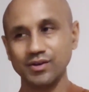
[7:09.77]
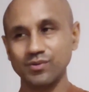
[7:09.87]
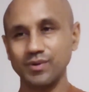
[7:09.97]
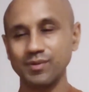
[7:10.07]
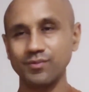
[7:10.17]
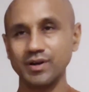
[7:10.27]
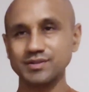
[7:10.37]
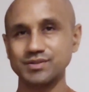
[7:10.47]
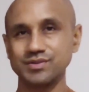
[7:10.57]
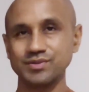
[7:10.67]
One
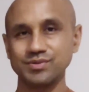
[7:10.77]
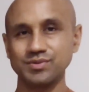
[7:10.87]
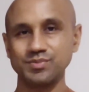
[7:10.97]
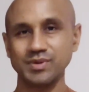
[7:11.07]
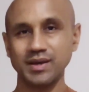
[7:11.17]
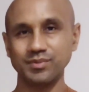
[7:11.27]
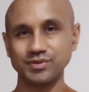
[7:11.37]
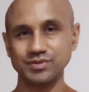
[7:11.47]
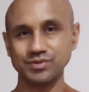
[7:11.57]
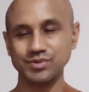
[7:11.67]
wants to be able
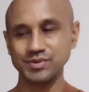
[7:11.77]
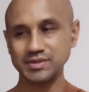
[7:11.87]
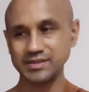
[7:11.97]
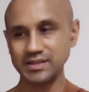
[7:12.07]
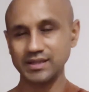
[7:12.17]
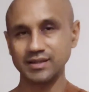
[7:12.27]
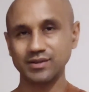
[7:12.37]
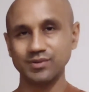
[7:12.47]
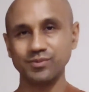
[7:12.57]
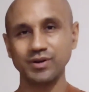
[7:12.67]
to see
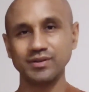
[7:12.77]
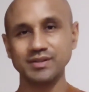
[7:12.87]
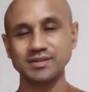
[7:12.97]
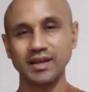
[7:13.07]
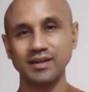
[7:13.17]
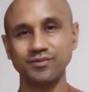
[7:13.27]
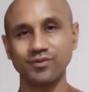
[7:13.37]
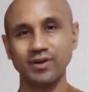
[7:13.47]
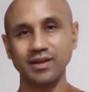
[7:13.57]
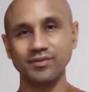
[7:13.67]
where this kind of
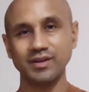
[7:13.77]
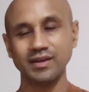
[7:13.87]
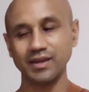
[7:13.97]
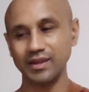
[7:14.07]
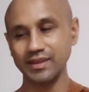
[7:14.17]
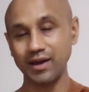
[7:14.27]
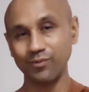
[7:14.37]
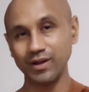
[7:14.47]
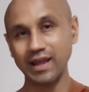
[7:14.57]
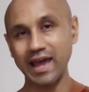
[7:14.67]
craving that
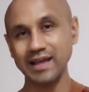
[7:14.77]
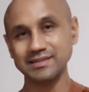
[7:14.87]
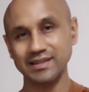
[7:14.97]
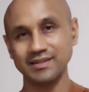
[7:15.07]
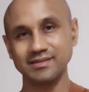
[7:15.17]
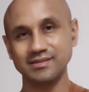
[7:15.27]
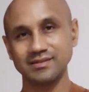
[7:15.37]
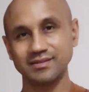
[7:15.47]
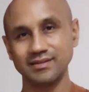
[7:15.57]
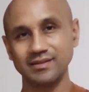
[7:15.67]
one has
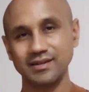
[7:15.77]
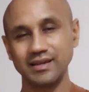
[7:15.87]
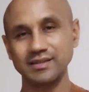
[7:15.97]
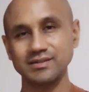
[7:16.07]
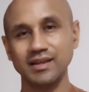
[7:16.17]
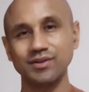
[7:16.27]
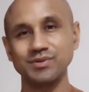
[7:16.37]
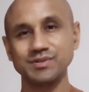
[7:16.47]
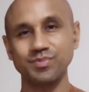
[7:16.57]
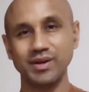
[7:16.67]
is. It's not
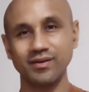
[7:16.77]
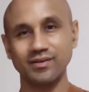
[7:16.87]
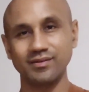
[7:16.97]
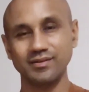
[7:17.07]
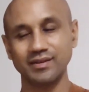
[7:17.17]
always apparent.